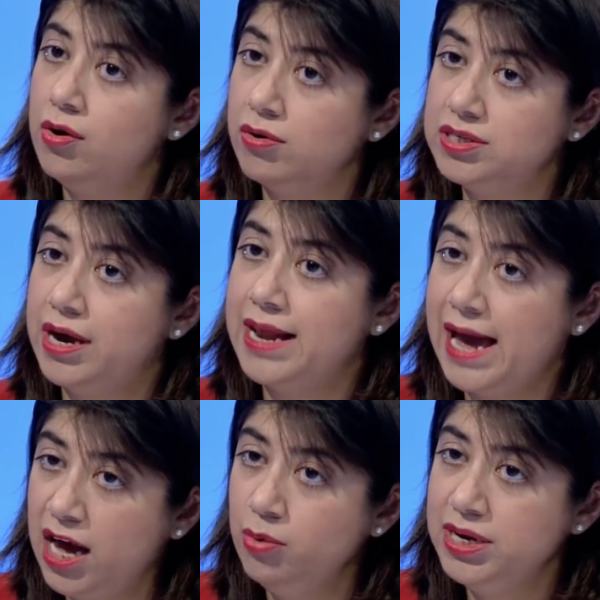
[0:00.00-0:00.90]
alongside
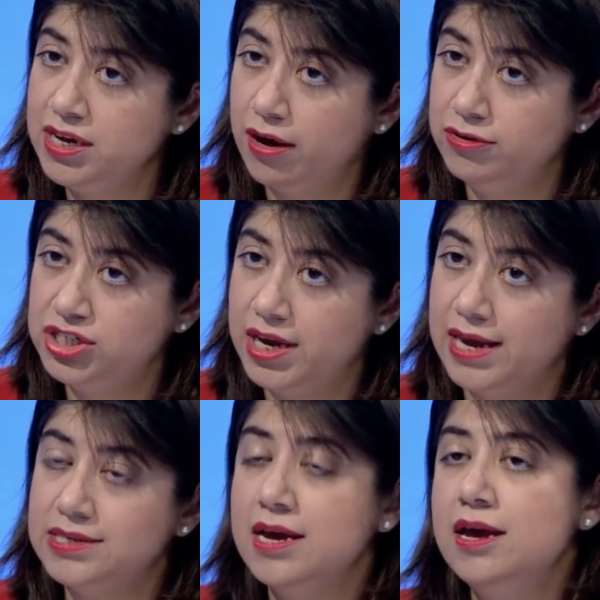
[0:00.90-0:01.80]
how we
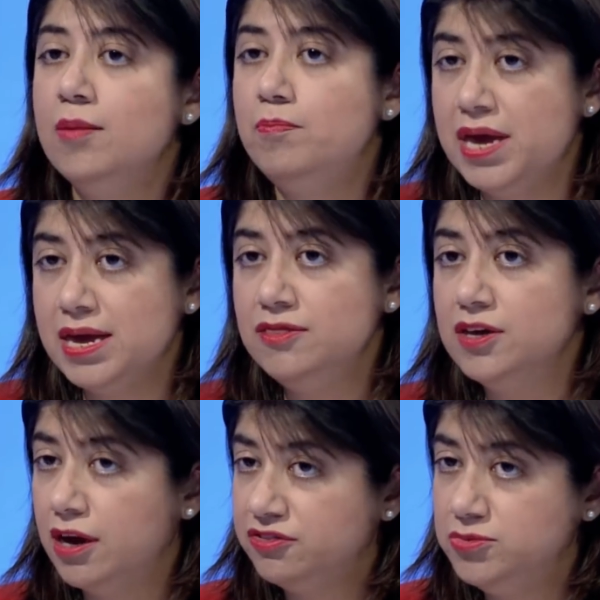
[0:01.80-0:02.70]
negotiate being in
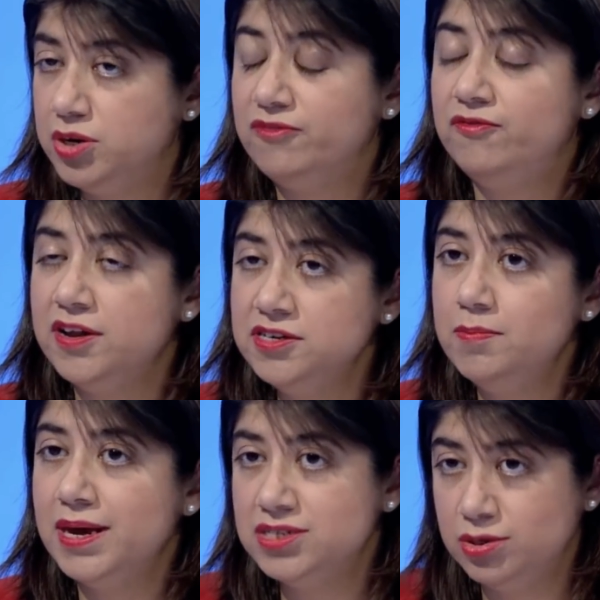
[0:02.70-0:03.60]
the customs union.
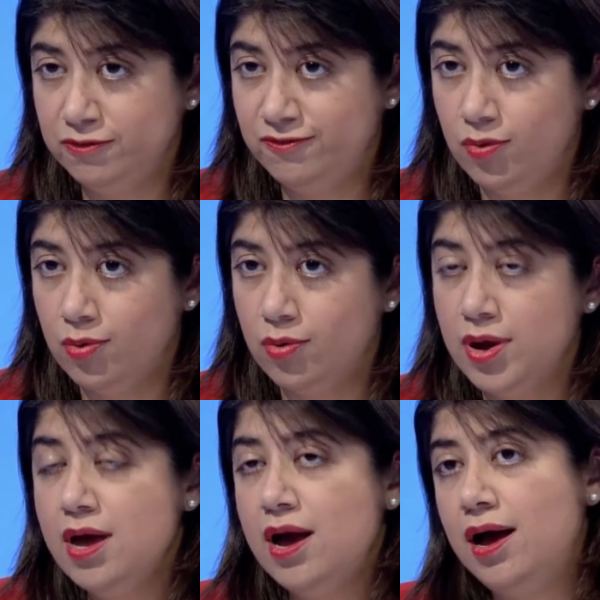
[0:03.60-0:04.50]
Fundamental for
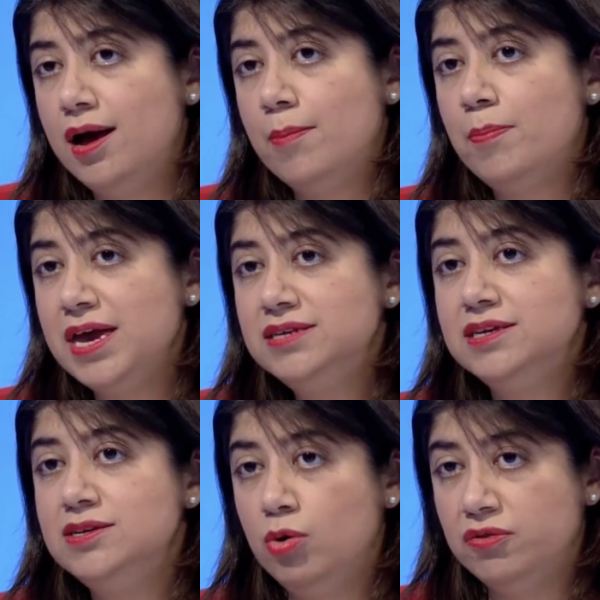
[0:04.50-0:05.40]

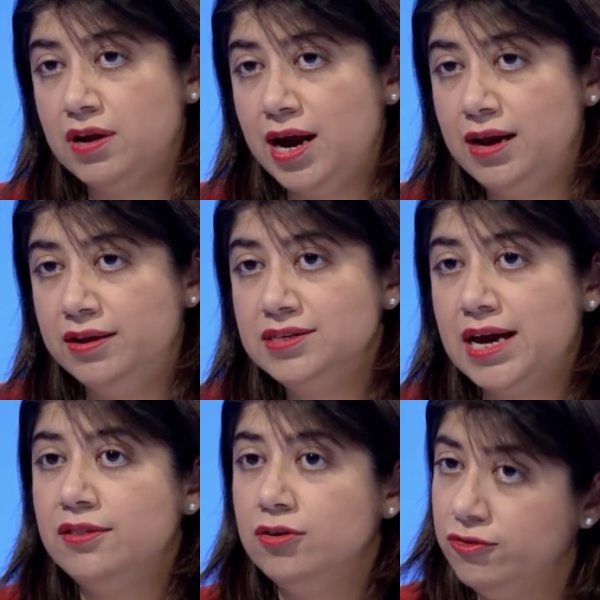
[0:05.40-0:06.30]
peace in Northern Ireland
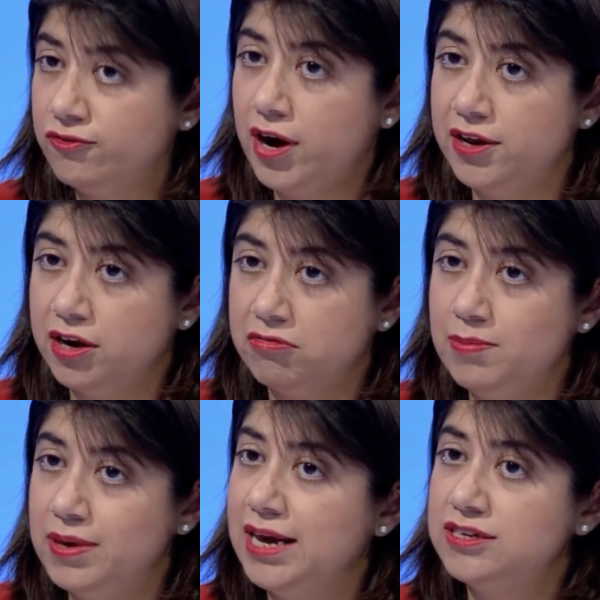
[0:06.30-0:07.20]
and the Good Friday Agreement.